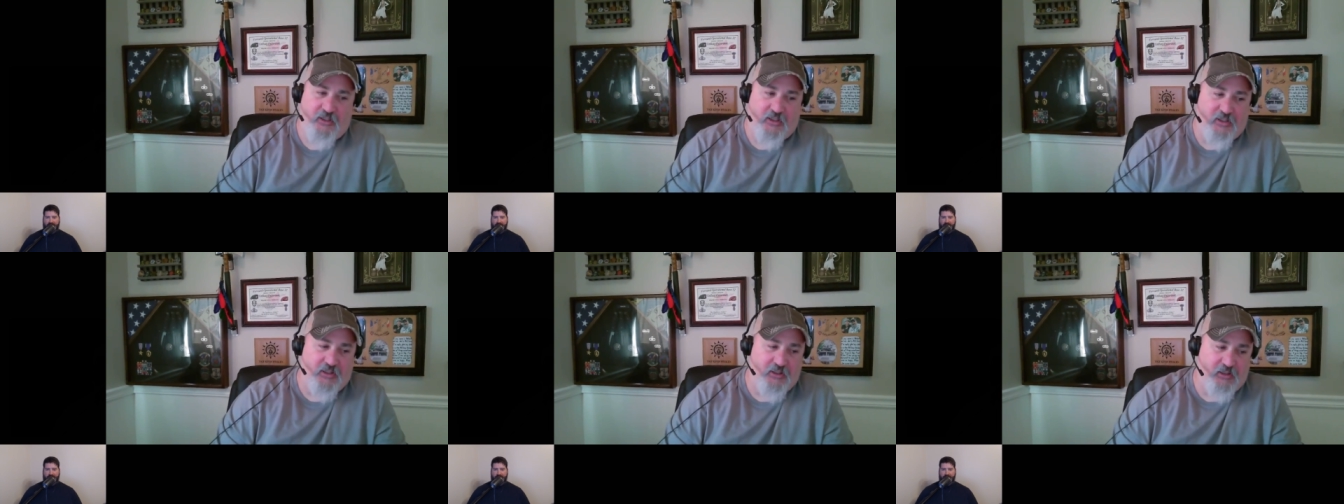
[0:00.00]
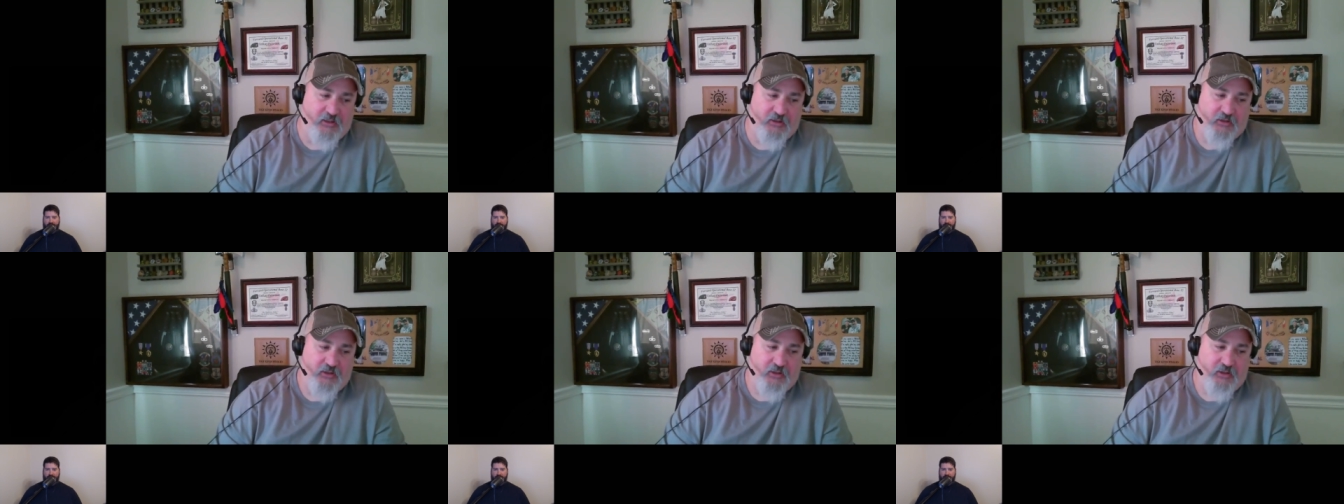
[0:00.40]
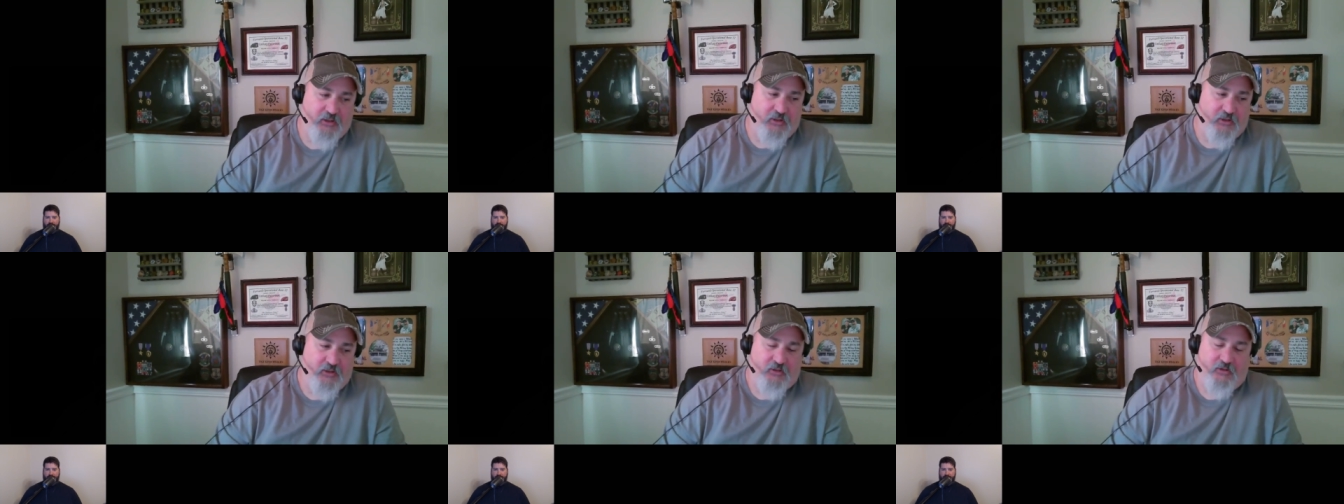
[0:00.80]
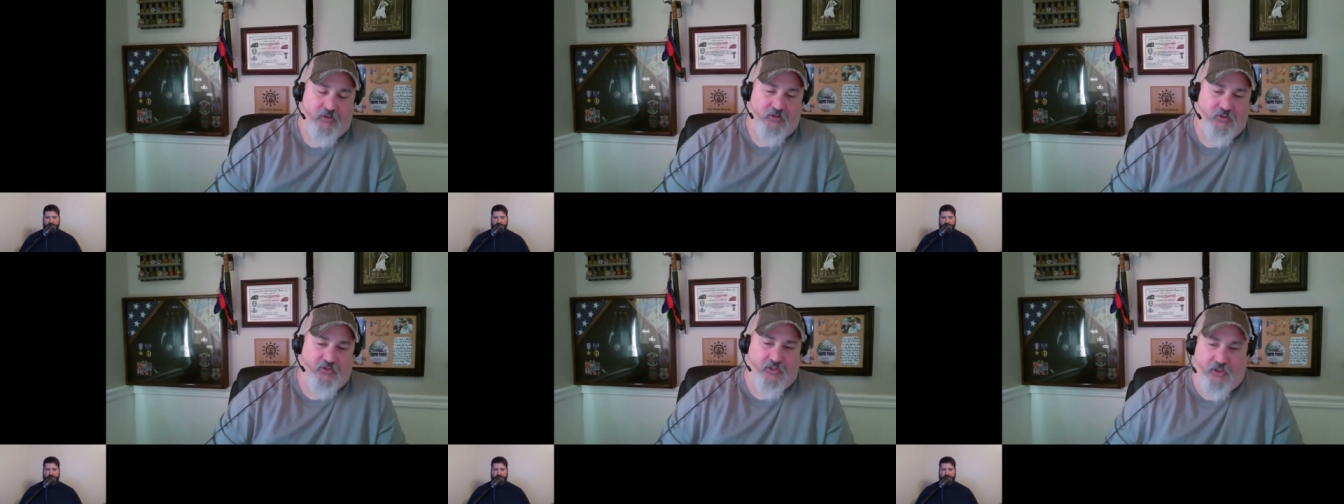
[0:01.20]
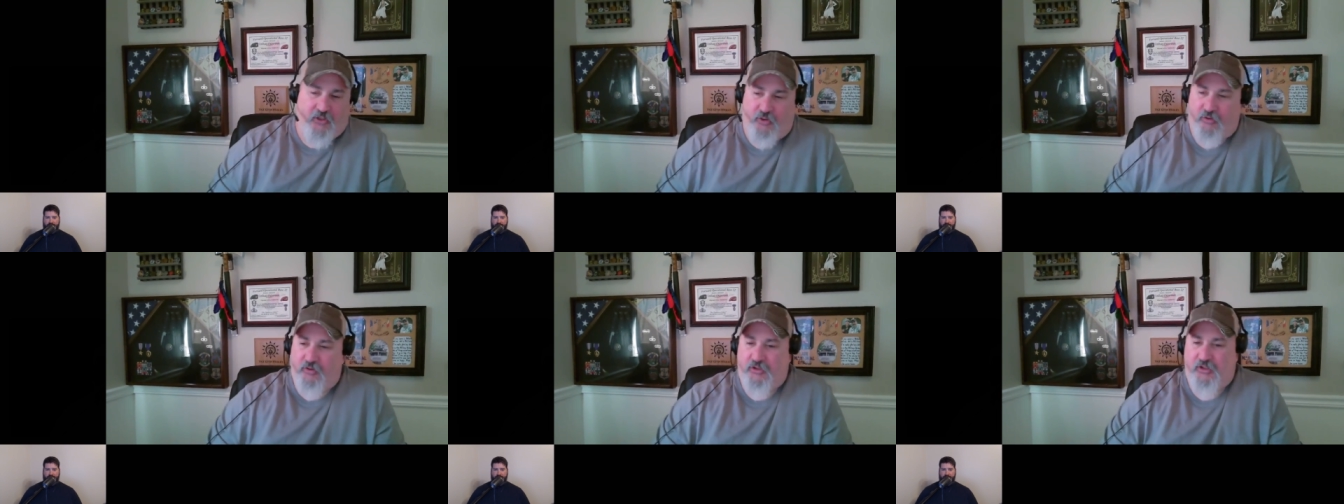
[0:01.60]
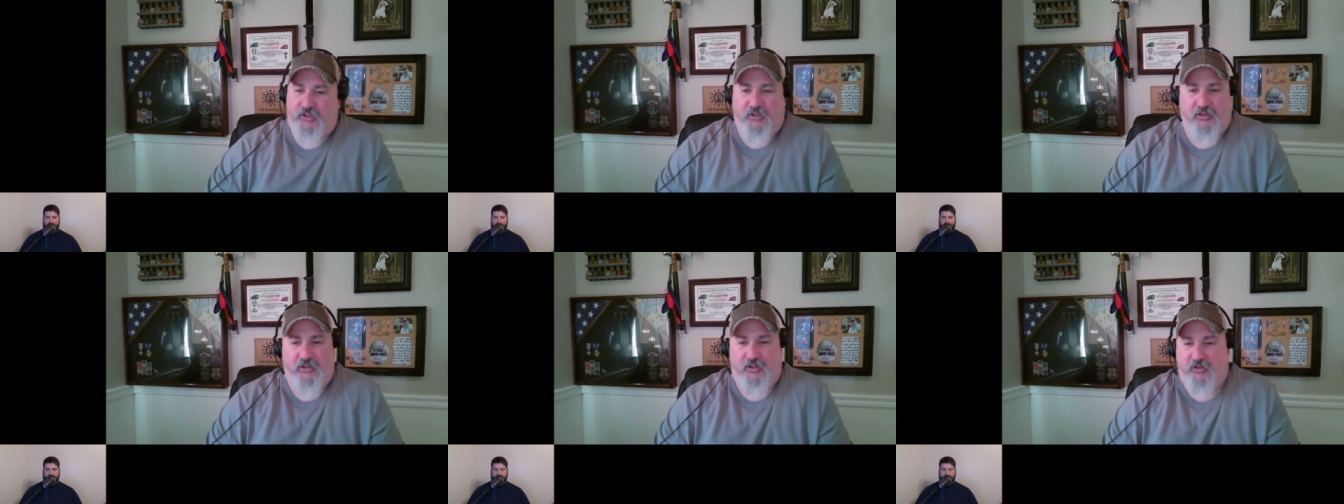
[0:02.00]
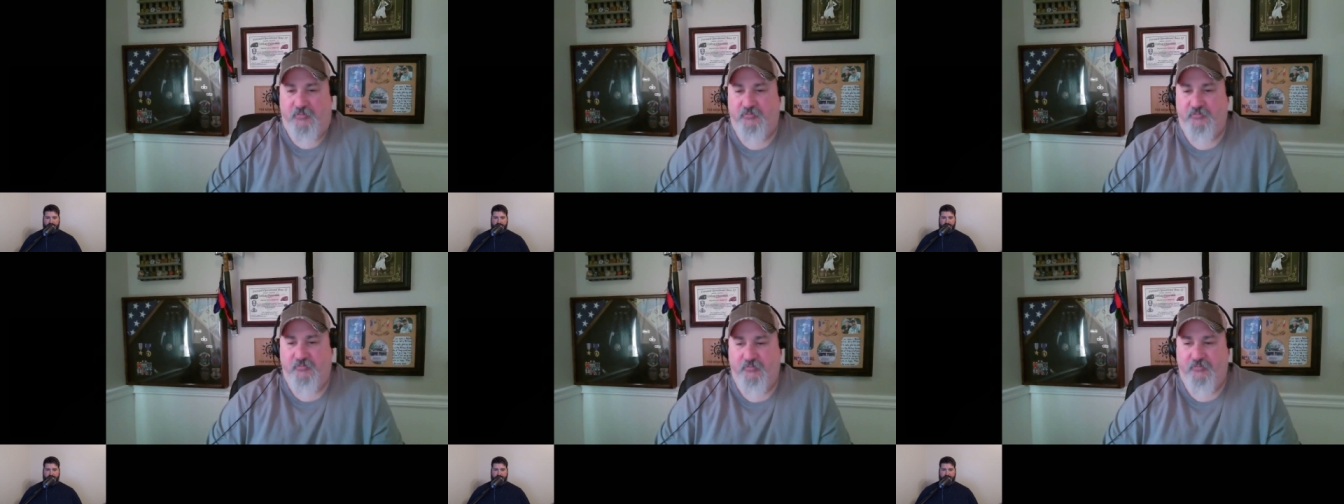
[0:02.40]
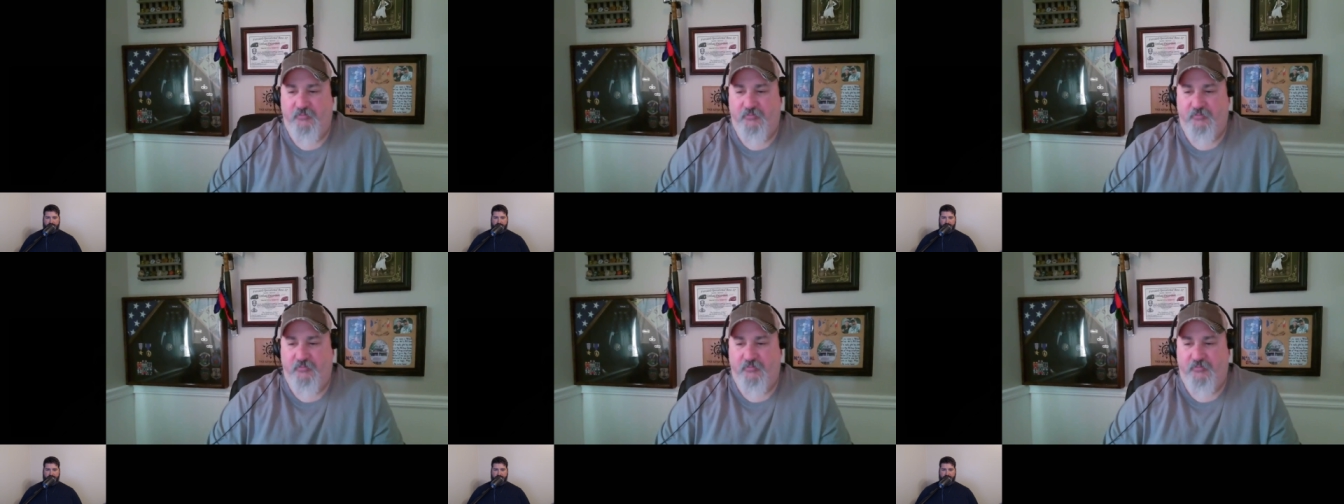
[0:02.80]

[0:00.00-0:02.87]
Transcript: Uh, so, um,